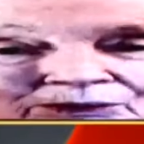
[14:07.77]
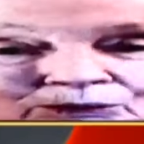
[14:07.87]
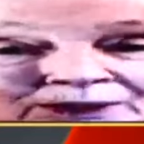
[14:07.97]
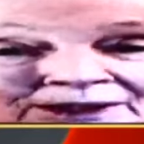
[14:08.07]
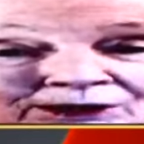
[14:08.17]

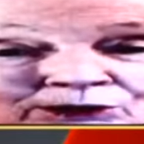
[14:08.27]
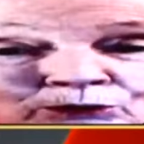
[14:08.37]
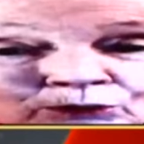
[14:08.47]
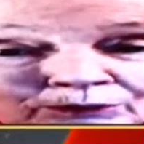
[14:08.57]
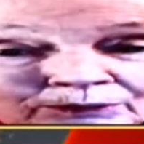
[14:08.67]
know what
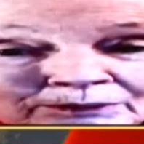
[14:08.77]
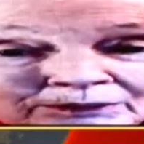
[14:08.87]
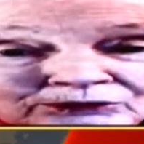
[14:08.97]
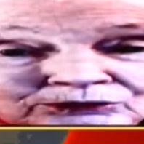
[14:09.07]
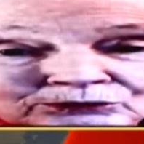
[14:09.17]
we must
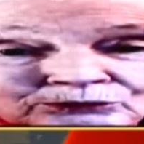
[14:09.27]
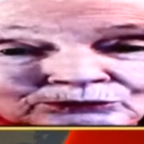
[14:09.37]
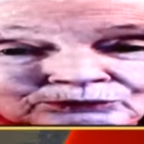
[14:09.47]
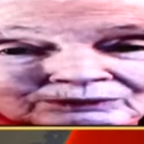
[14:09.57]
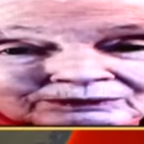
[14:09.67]
do,
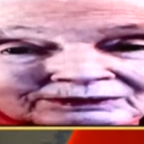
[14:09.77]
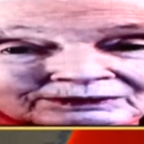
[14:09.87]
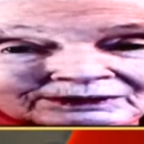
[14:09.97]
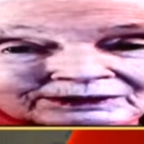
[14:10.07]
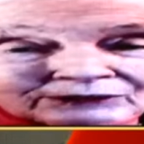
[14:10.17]

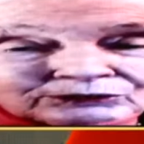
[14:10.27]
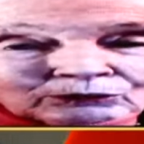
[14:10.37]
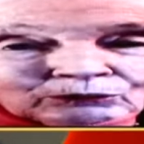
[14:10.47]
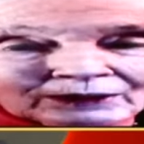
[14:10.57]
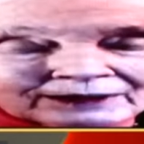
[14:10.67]
so
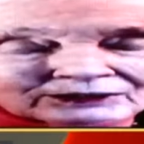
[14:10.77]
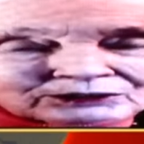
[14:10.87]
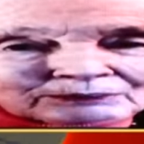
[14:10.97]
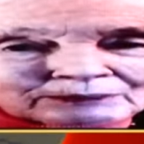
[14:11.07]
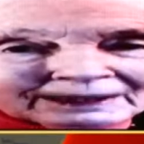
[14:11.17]
let's
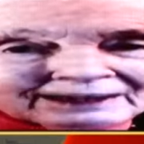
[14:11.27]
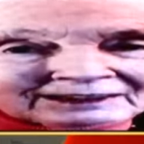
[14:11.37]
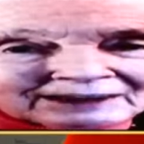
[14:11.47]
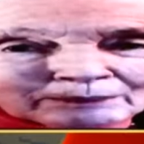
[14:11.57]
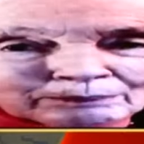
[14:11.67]
make it happen.